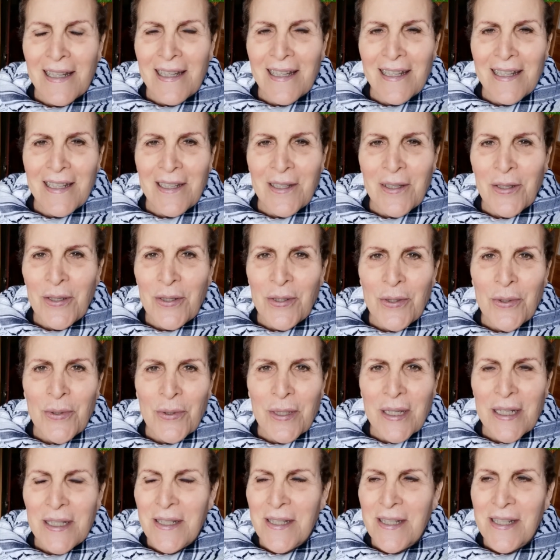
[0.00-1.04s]
You
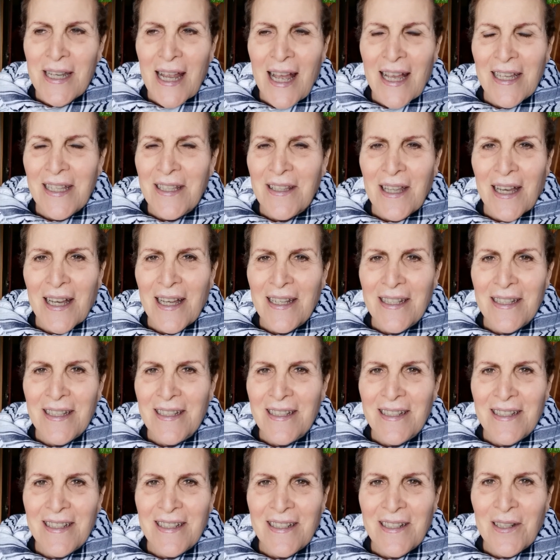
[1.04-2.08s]
can say that,
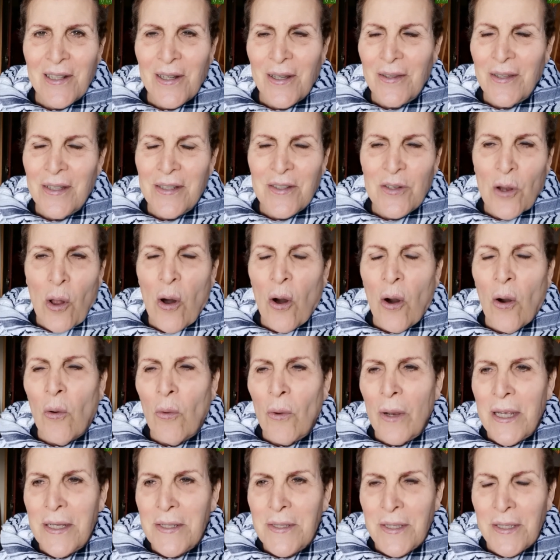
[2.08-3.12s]
you know, it's
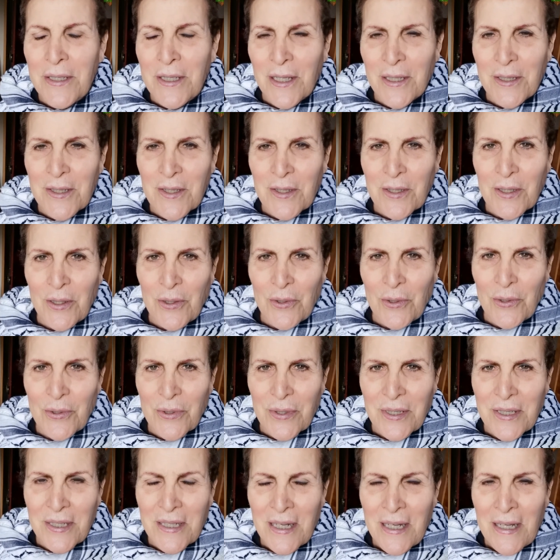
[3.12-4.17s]
always the
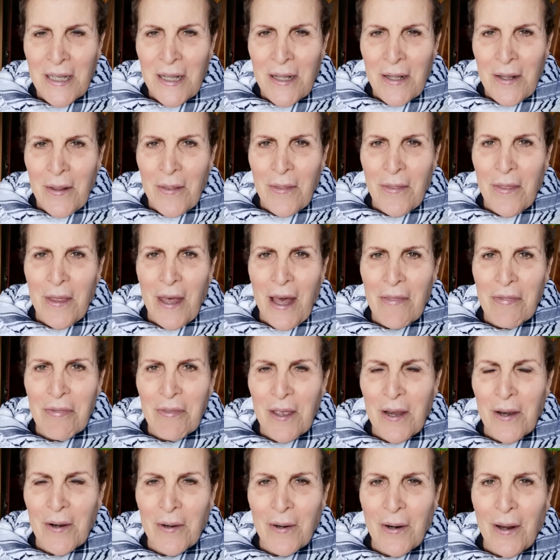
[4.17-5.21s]
excuse that
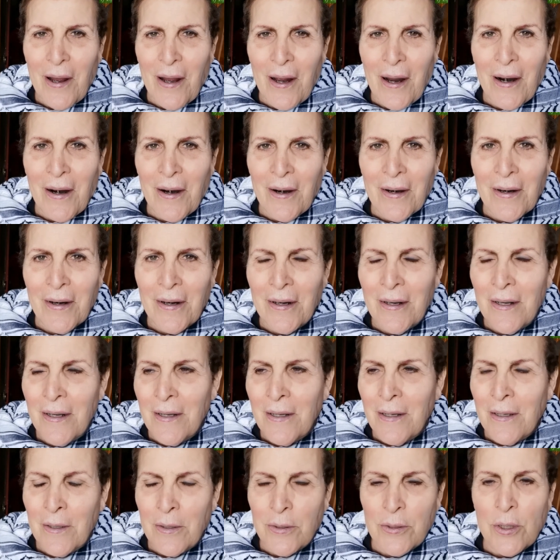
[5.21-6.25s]
there are,
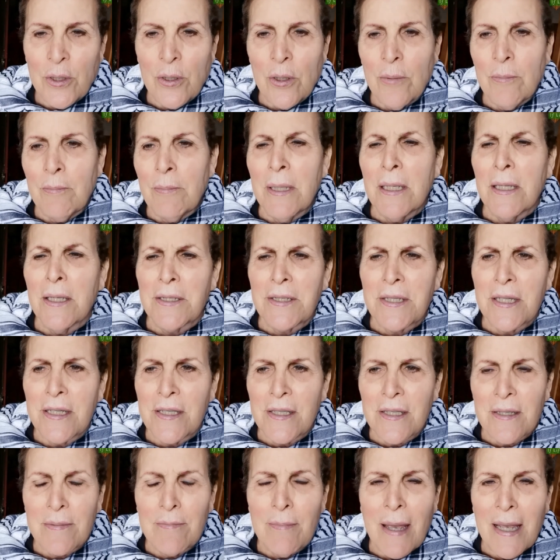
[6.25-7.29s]
you know,
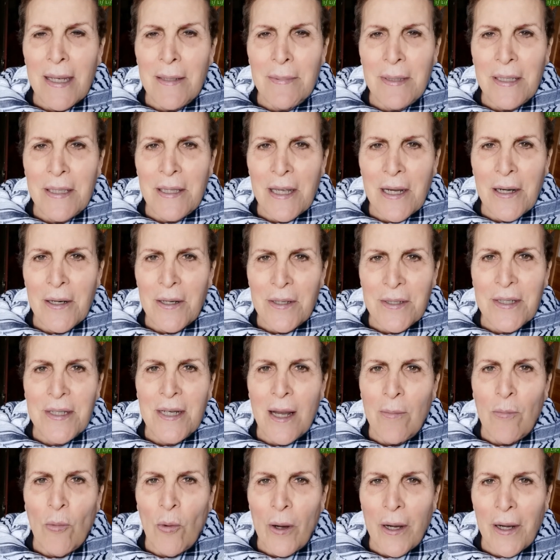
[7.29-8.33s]
militants maybe there
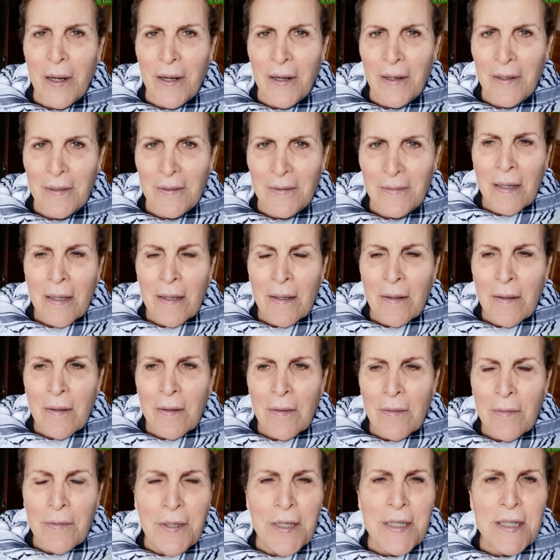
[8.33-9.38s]
somewhere.
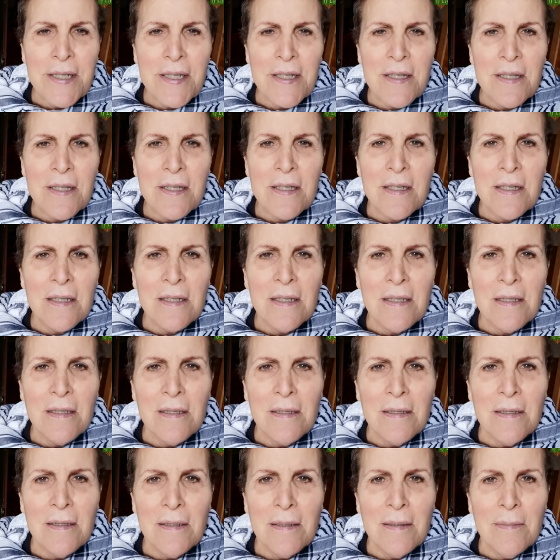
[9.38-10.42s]
This has,
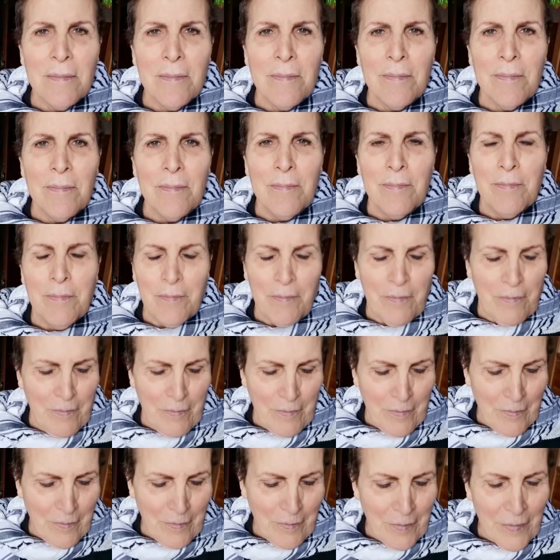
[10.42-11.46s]

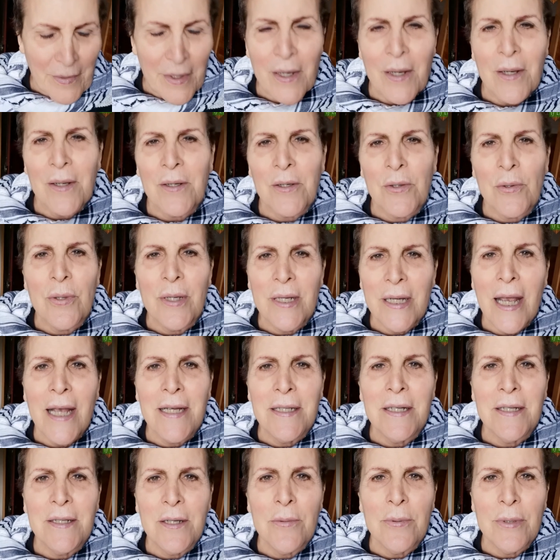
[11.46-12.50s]
you know,
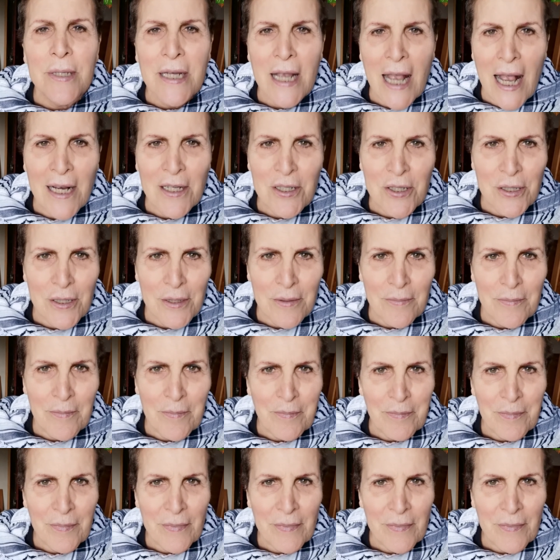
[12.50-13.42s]
created a reaction.